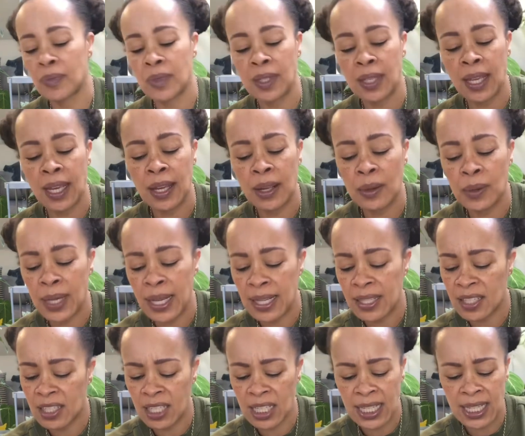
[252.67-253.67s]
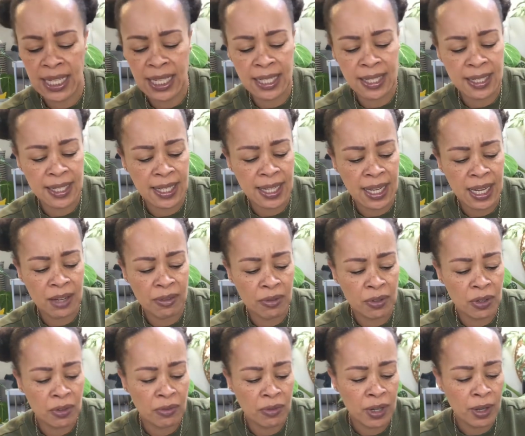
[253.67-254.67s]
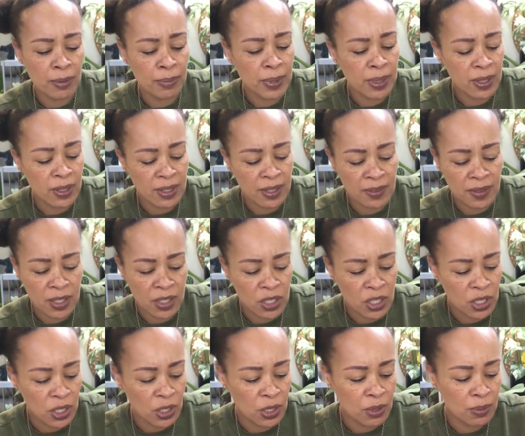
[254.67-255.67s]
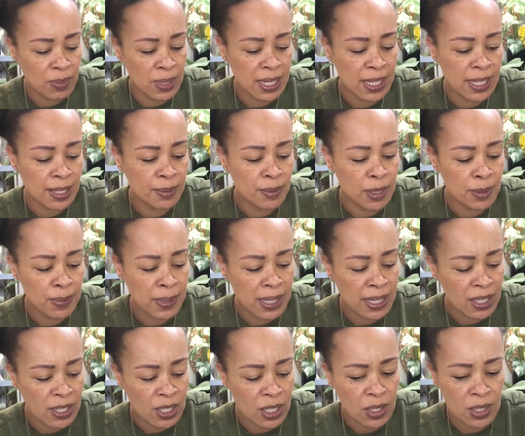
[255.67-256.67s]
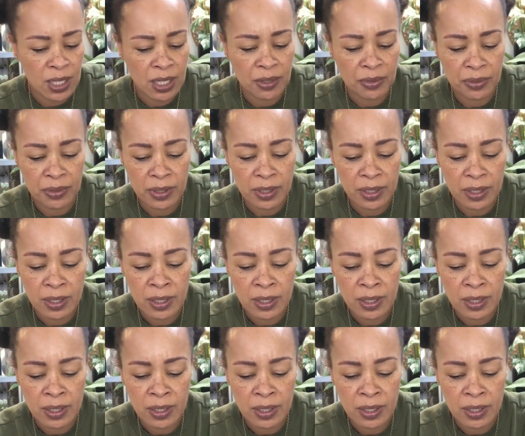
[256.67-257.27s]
Yeah, it will actually instigate root rot because of the two mediums being so different.